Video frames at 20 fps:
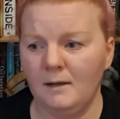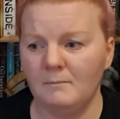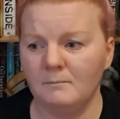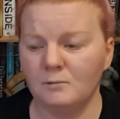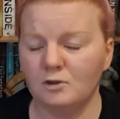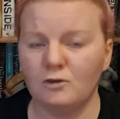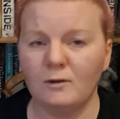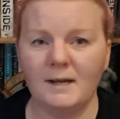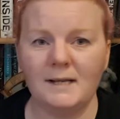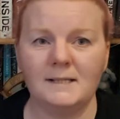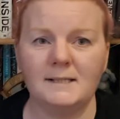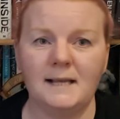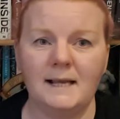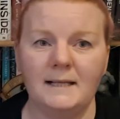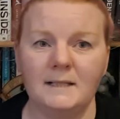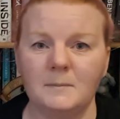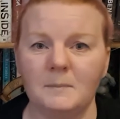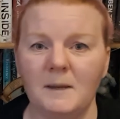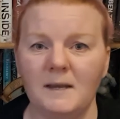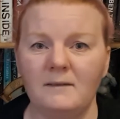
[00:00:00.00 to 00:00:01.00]
trans
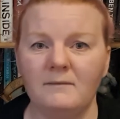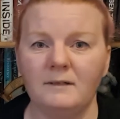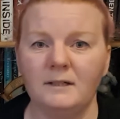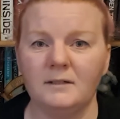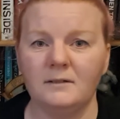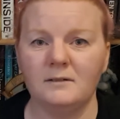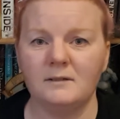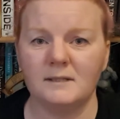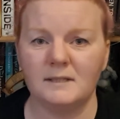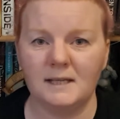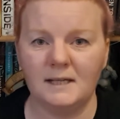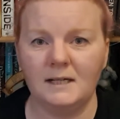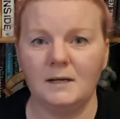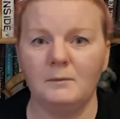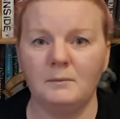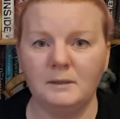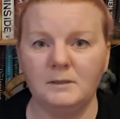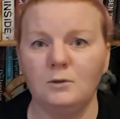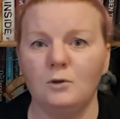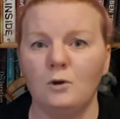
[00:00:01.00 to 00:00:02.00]
experience, then I
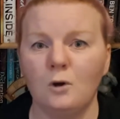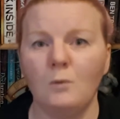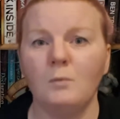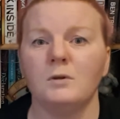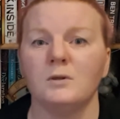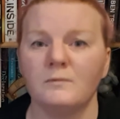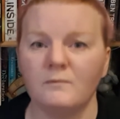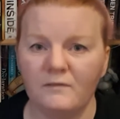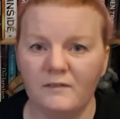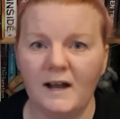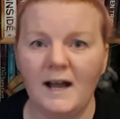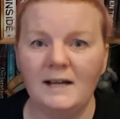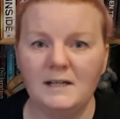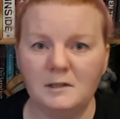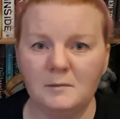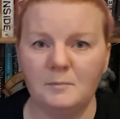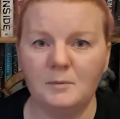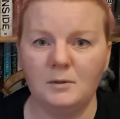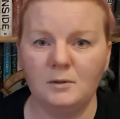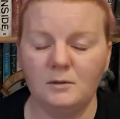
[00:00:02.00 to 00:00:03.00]
will go and find
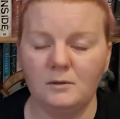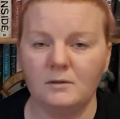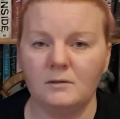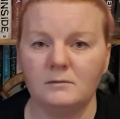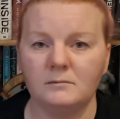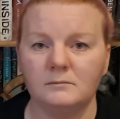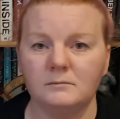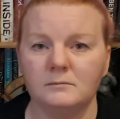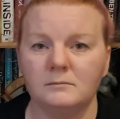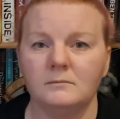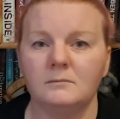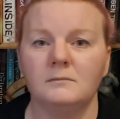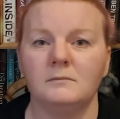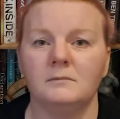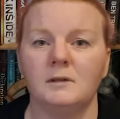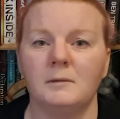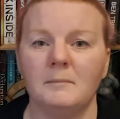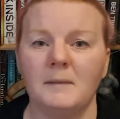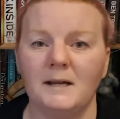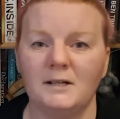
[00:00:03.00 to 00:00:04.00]
a book
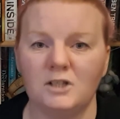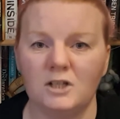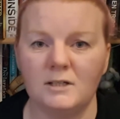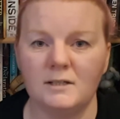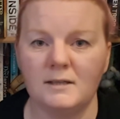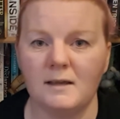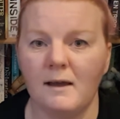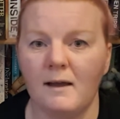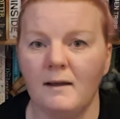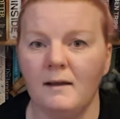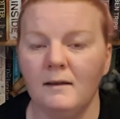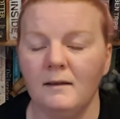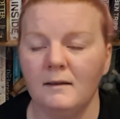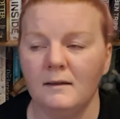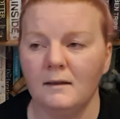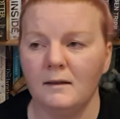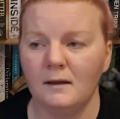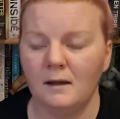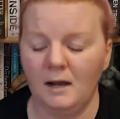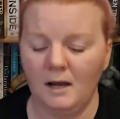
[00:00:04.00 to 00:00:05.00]
that matches that.
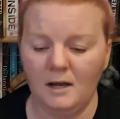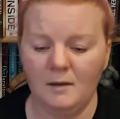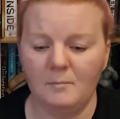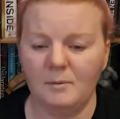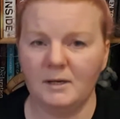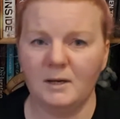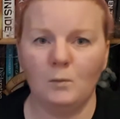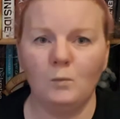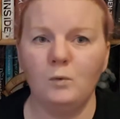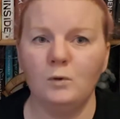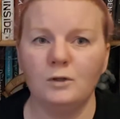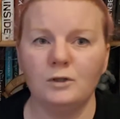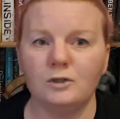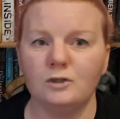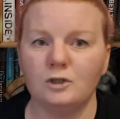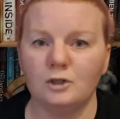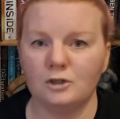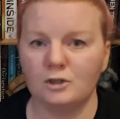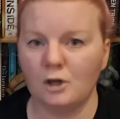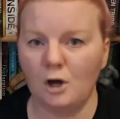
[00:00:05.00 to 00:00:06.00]
But I wouldn't
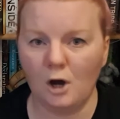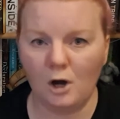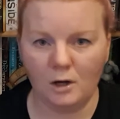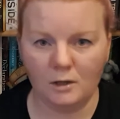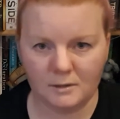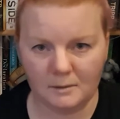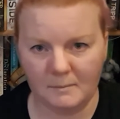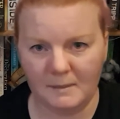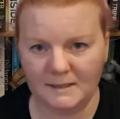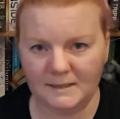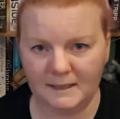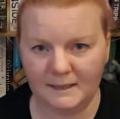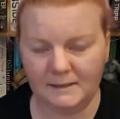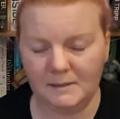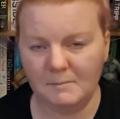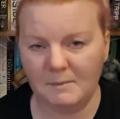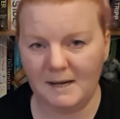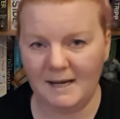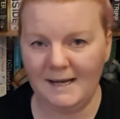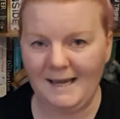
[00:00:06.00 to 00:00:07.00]
just
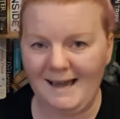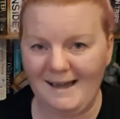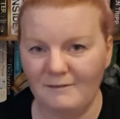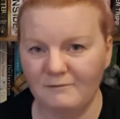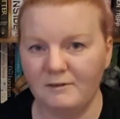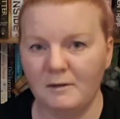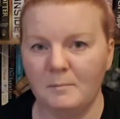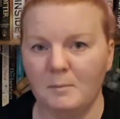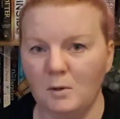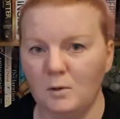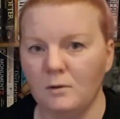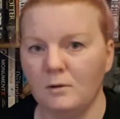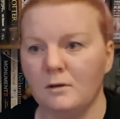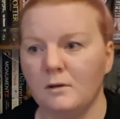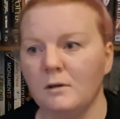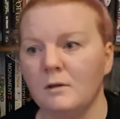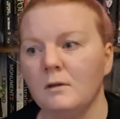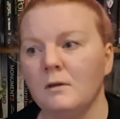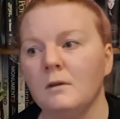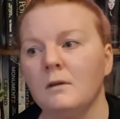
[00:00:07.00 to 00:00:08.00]
automatically buy every book
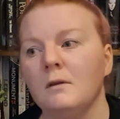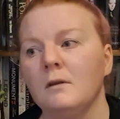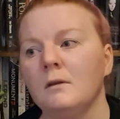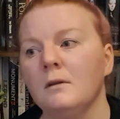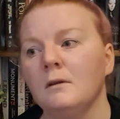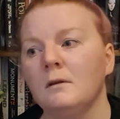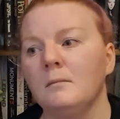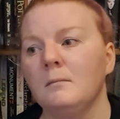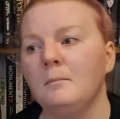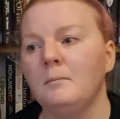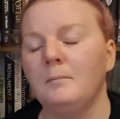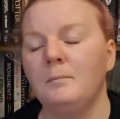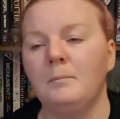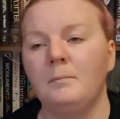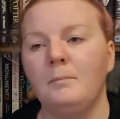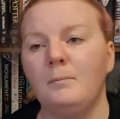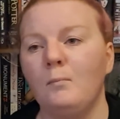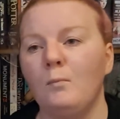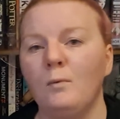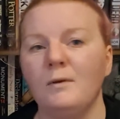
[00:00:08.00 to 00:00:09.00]

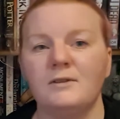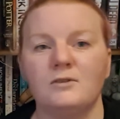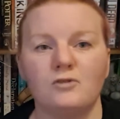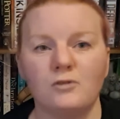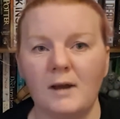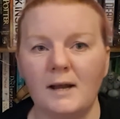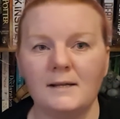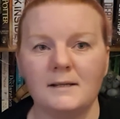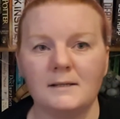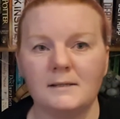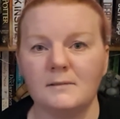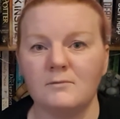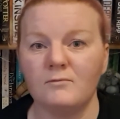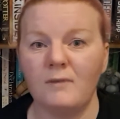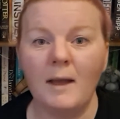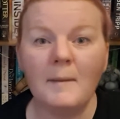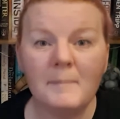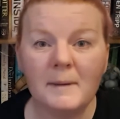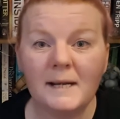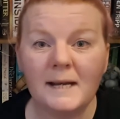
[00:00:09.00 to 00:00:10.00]
with trans
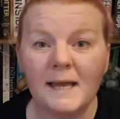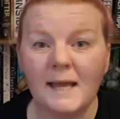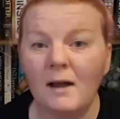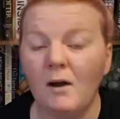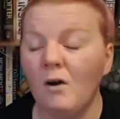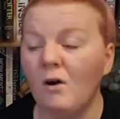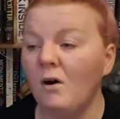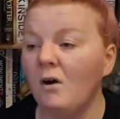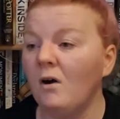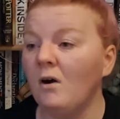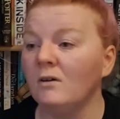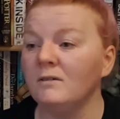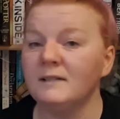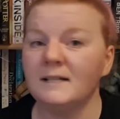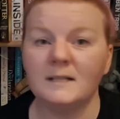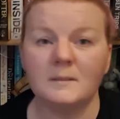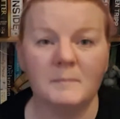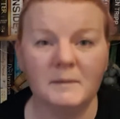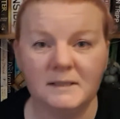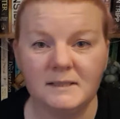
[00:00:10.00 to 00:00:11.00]
rep in it, or
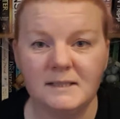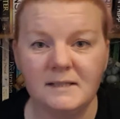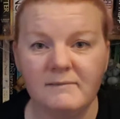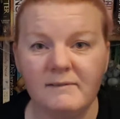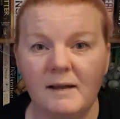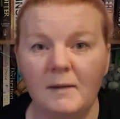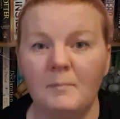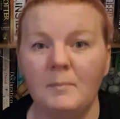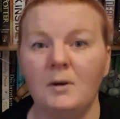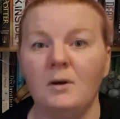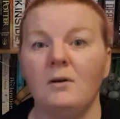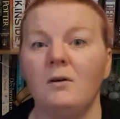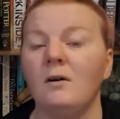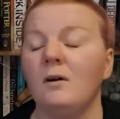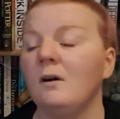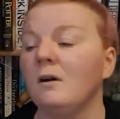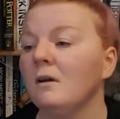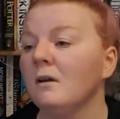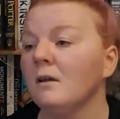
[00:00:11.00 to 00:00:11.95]
disability rep, or